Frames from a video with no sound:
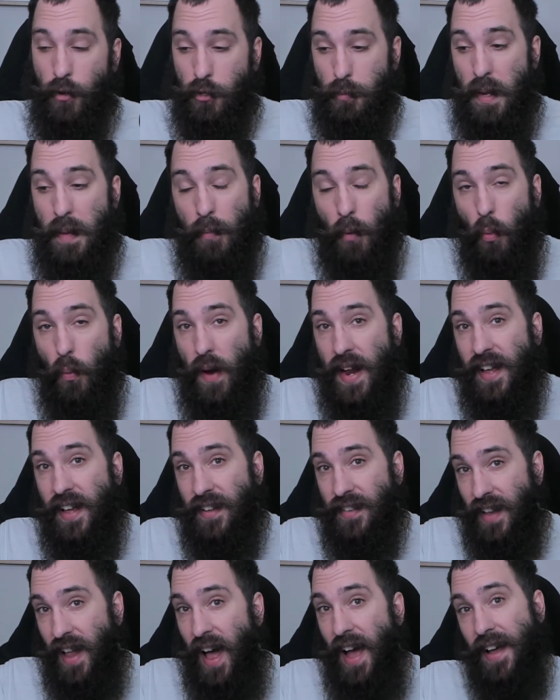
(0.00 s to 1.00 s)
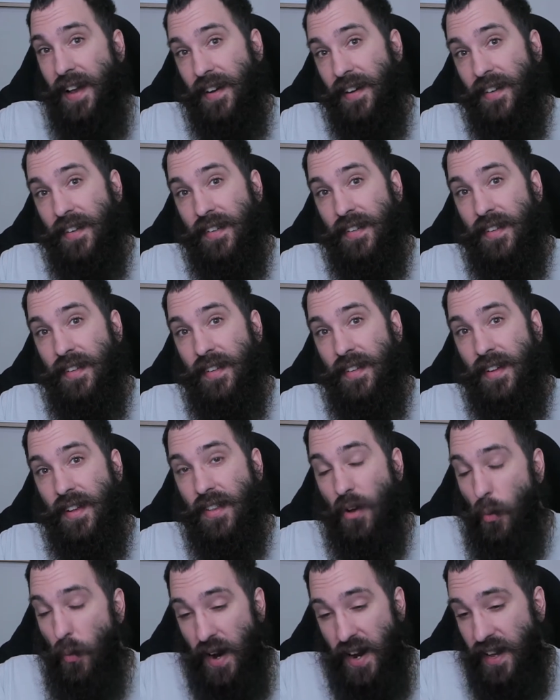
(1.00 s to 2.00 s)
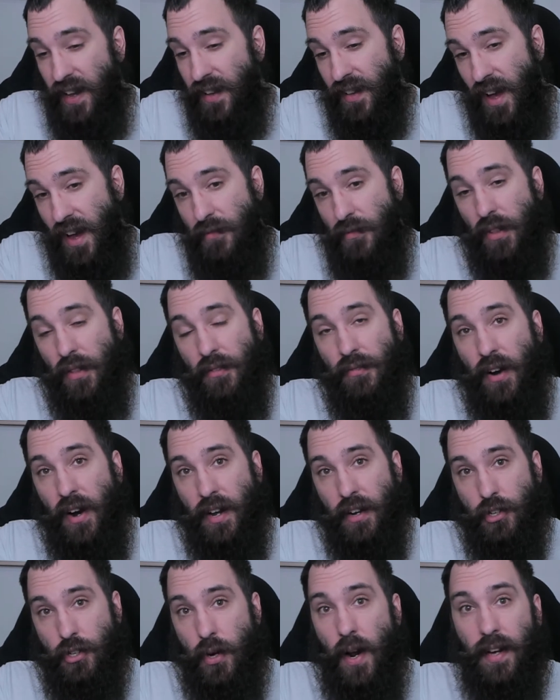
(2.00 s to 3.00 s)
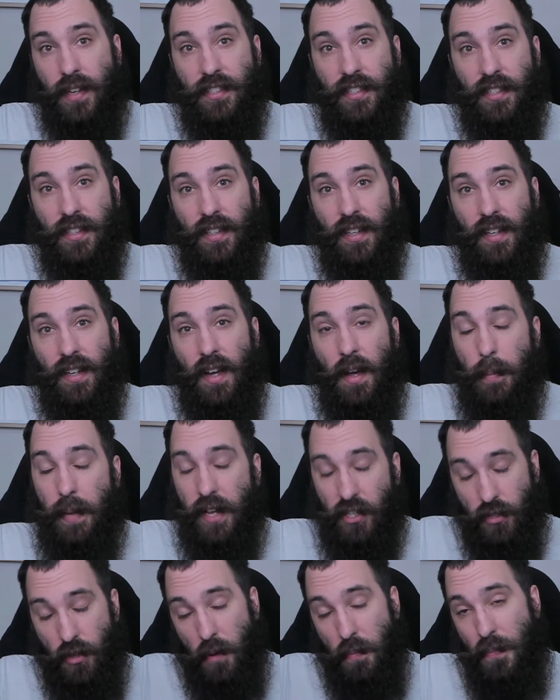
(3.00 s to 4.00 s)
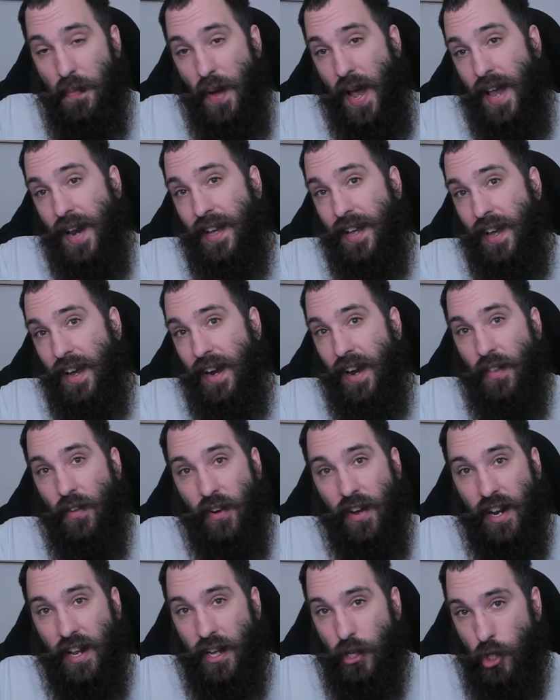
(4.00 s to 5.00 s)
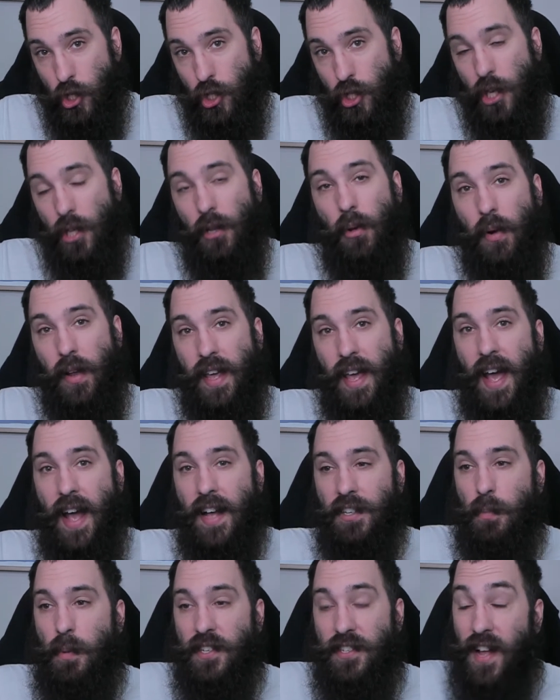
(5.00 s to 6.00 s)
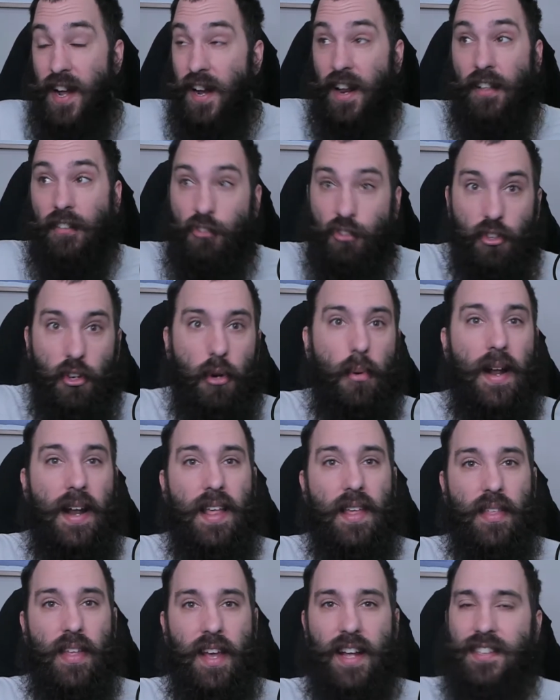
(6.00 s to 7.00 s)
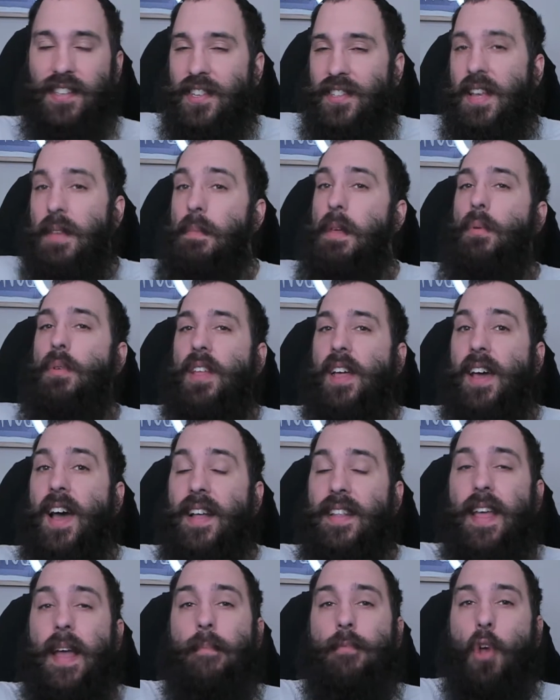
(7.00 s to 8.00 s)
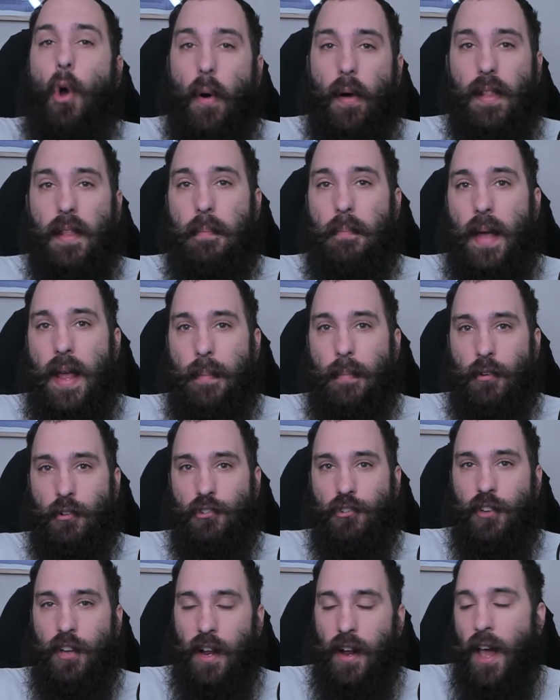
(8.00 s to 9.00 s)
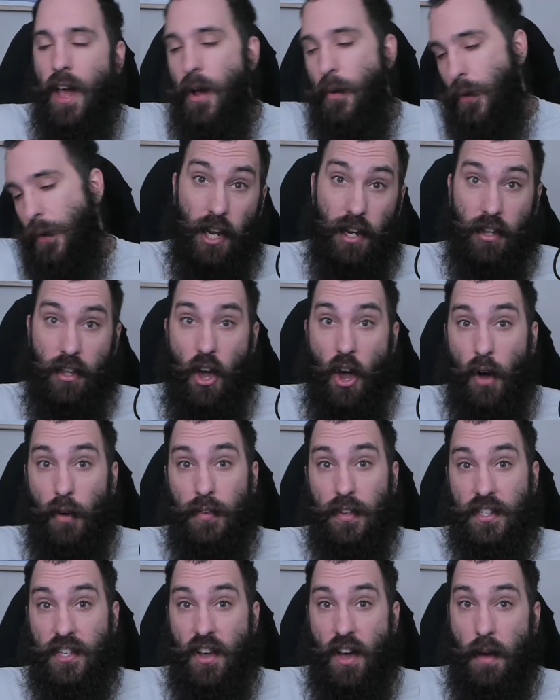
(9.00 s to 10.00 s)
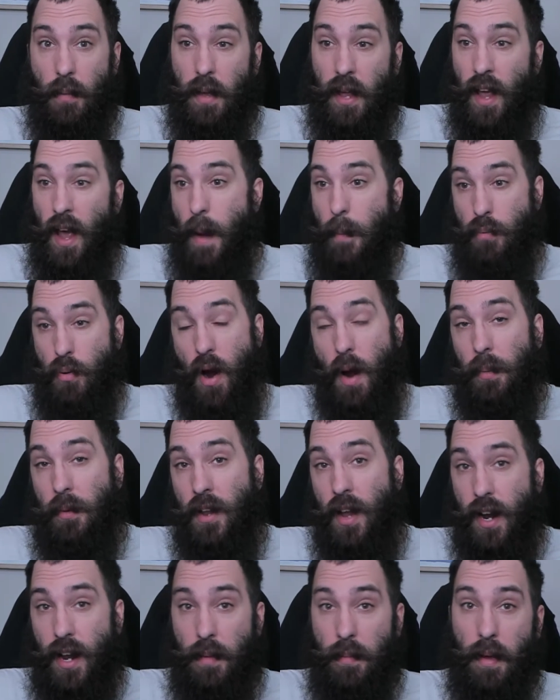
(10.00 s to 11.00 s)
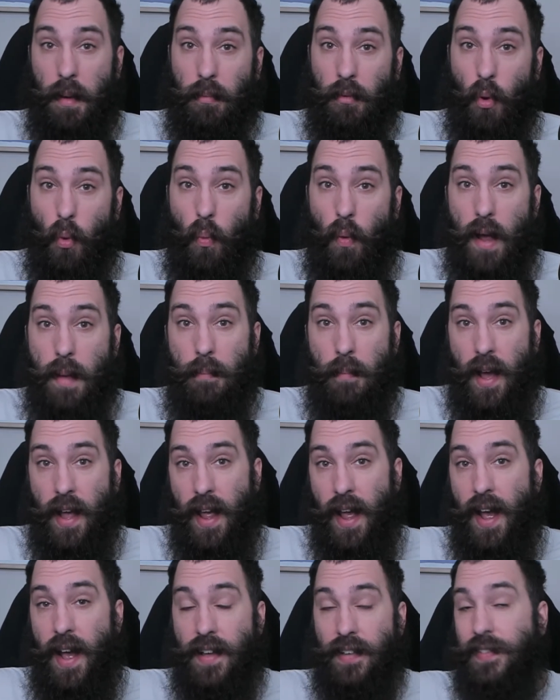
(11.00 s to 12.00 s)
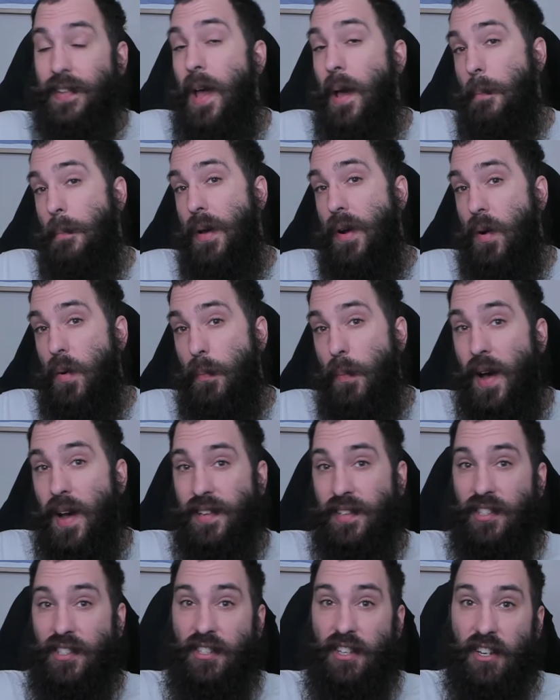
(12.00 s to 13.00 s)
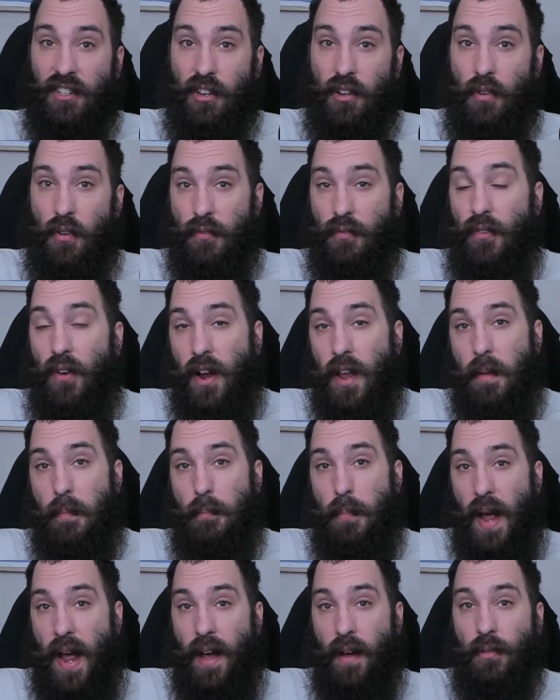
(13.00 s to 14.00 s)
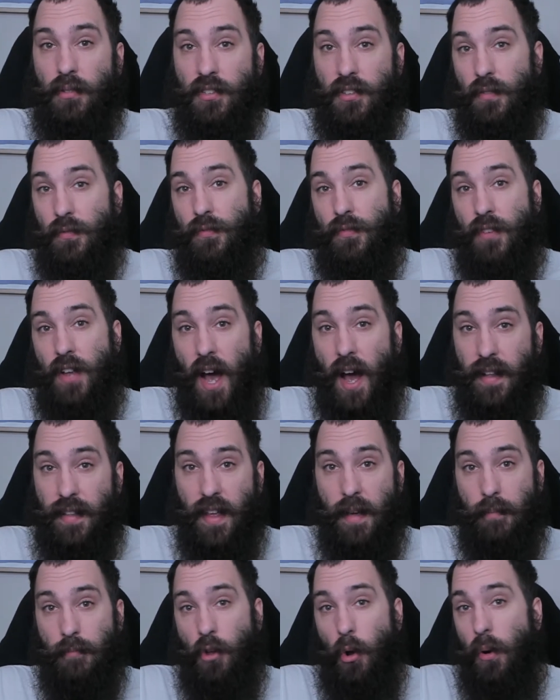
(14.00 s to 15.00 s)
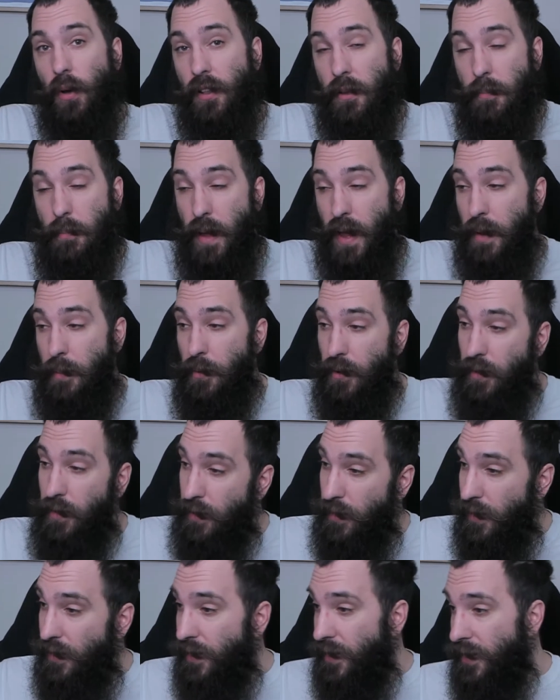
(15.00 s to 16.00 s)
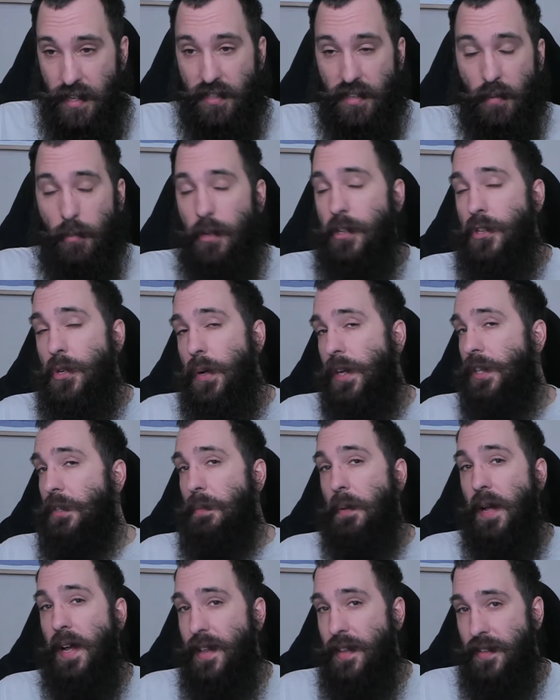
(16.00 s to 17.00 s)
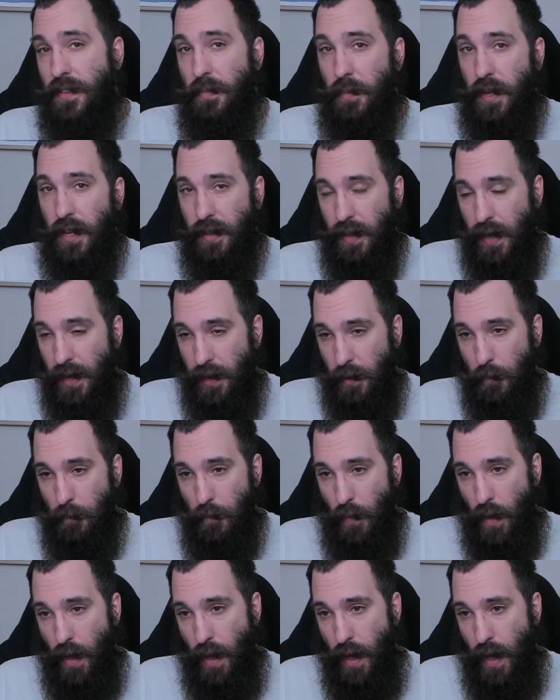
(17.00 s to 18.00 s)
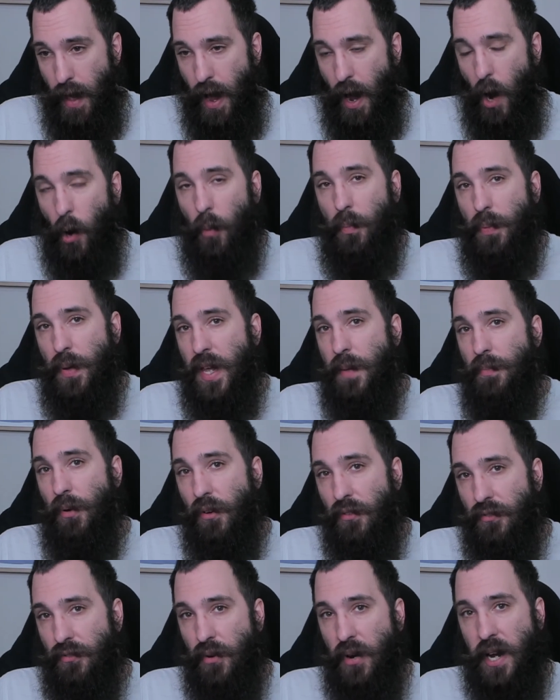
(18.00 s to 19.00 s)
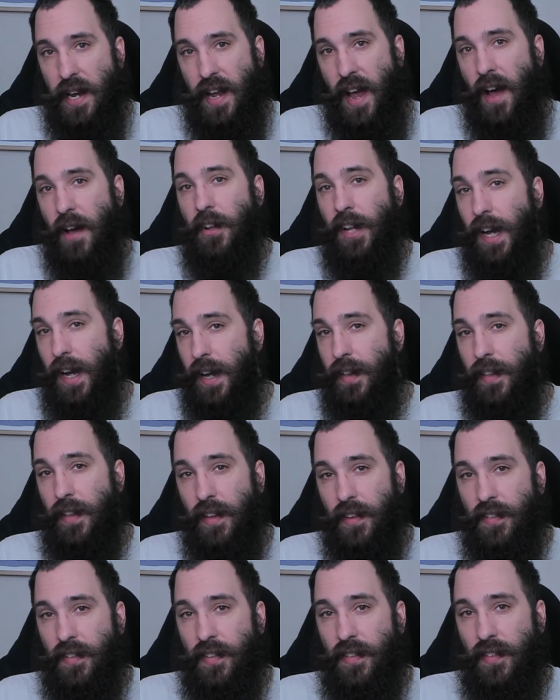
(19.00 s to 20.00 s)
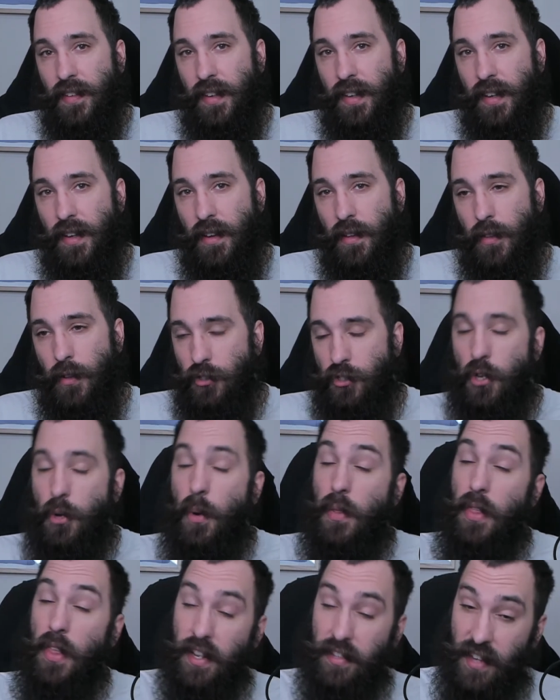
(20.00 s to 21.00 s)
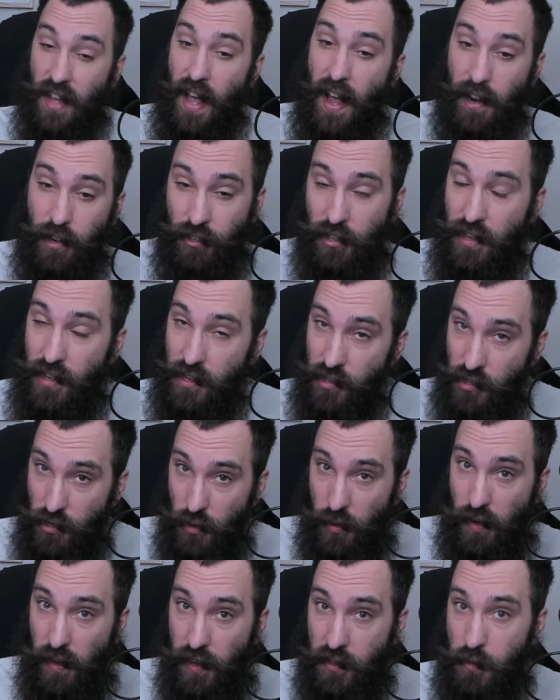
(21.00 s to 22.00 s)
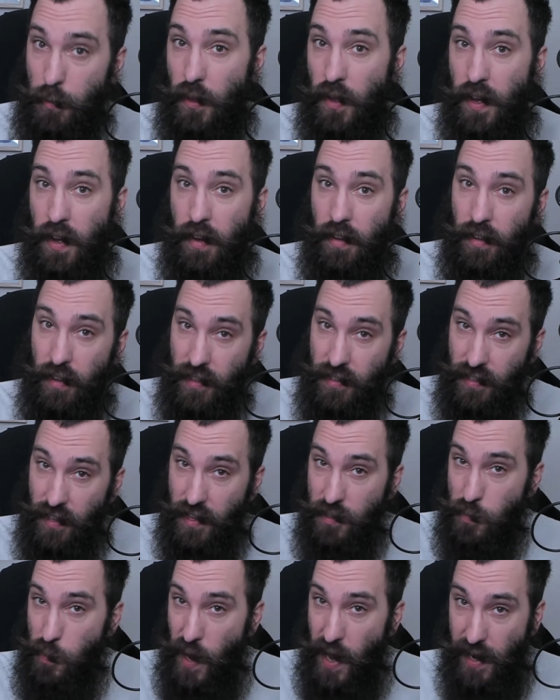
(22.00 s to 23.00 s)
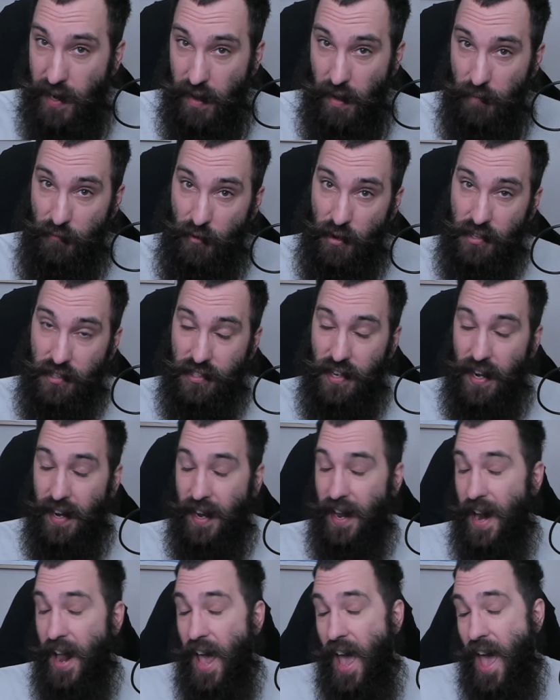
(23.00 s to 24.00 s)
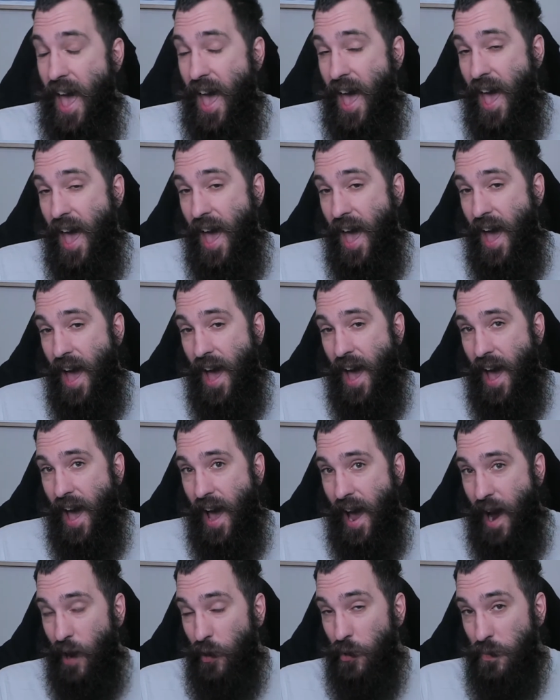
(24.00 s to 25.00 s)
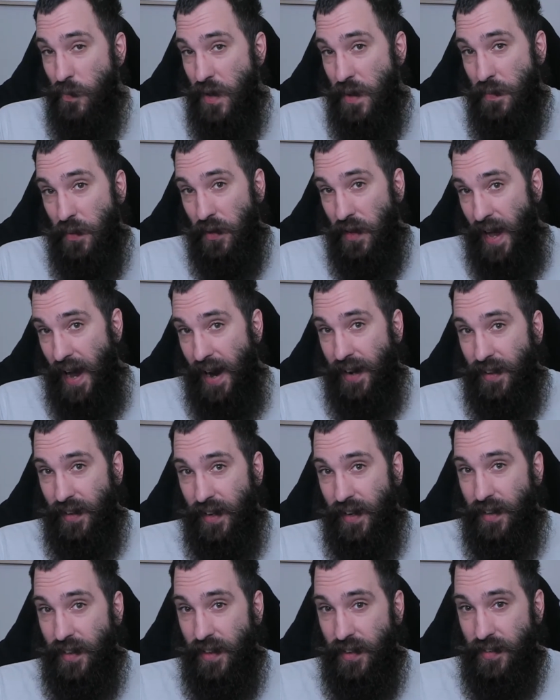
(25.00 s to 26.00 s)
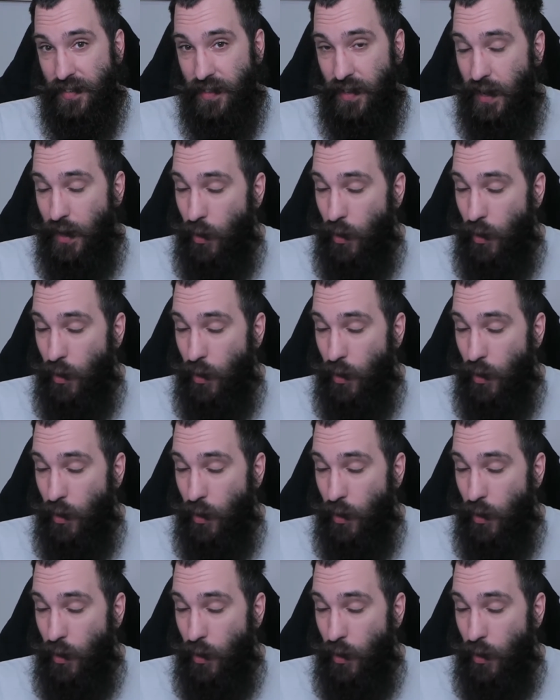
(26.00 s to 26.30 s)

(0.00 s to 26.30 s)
And there's people waiting in line. They're waiting in line for the fucking trucks because they're panicking and they're getting a shitload of gas, but it's not going to do anything. It's the same thing with the goddamn toilet paper shit. Oh shit, COVID's coming. I'm probably not going to be able to wipe my ass. Better buy 600 fucking pounds of goddamn toilet paper. I just need someone to explain it to me, like how people freak out like this. There's two things I actually need you to explain. Let's back up for a second. How do people act like this?